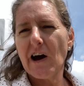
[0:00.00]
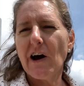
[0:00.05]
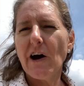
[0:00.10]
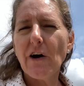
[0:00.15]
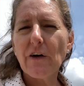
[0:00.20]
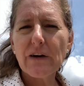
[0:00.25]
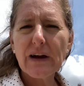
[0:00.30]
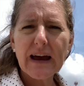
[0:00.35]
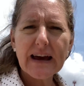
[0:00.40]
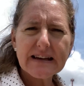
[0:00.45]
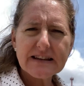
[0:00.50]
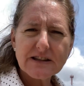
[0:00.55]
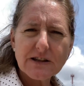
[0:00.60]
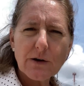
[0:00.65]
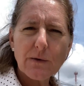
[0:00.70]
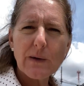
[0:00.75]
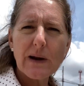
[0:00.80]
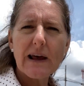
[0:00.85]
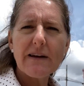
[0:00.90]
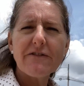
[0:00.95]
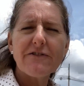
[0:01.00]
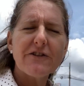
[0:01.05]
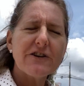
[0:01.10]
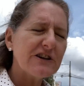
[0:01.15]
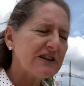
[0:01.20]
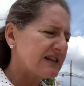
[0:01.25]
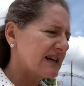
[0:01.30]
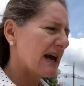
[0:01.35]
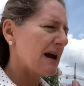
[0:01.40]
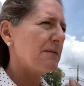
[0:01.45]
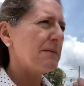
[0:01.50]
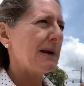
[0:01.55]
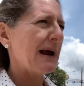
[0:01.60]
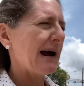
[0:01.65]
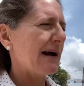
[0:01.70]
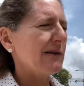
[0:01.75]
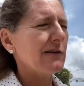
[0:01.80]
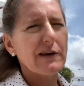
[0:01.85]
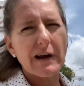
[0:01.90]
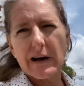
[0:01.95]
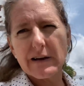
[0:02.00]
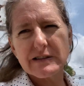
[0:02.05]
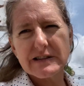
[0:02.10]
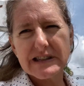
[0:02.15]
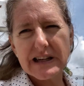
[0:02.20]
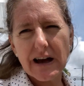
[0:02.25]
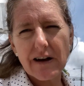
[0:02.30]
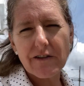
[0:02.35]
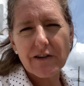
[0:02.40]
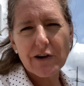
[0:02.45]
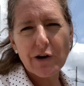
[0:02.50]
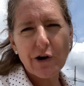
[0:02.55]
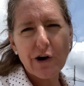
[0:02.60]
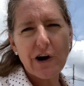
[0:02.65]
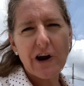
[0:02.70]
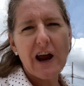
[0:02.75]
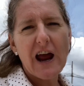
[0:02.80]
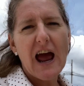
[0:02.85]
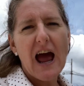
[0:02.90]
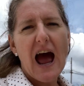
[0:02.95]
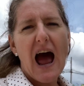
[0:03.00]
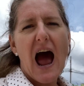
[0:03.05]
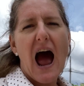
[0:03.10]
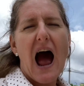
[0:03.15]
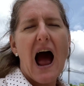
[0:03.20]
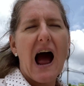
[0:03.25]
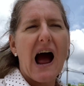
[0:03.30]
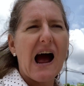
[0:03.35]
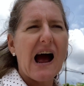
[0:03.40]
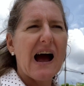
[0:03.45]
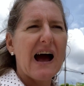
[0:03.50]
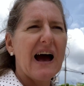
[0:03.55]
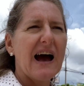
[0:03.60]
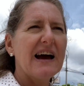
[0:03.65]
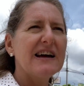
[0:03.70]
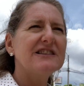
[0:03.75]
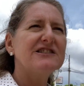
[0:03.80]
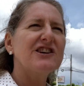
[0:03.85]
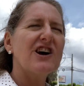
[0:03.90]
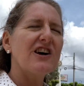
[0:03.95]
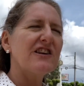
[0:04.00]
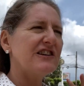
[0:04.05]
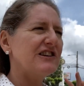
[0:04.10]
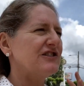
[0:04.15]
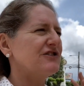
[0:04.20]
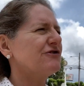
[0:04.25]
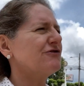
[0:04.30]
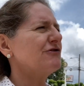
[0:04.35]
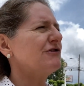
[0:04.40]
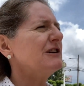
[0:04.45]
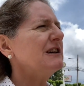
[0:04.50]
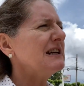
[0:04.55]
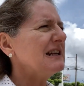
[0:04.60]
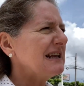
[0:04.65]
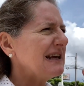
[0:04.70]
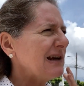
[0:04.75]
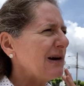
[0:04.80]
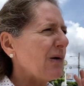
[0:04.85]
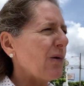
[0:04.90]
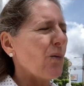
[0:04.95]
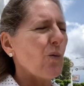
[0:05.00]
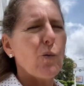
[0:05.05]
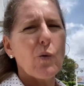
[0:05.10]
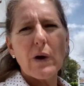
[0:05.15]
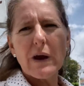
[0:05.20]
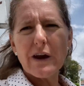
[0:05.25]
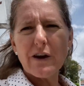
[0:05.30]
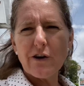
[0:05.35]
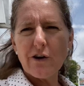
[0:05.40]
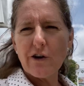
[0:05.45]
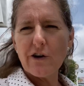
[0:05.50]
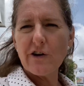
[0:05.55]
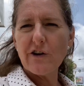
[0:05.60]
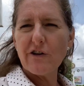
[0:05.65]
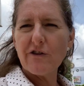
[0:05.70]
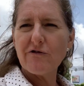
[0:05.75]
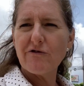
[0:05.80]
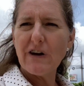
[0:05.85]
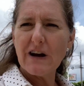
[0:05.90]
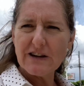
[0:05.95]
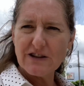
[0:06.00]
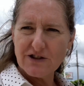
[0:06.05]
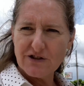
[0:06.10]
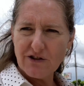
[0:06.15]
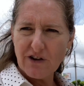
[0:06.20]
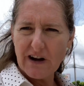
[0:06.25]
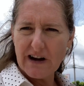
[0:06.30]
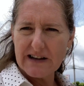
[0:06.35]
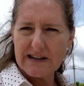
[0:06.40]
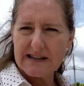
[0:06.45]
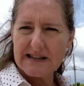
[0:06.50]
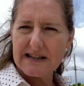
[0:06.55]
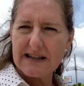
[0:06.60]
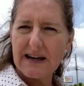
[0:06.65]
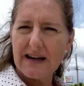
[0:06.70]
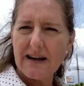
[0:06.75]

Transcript: Okay, so when I first came down to El Salvador, I saw these really weird restaurants,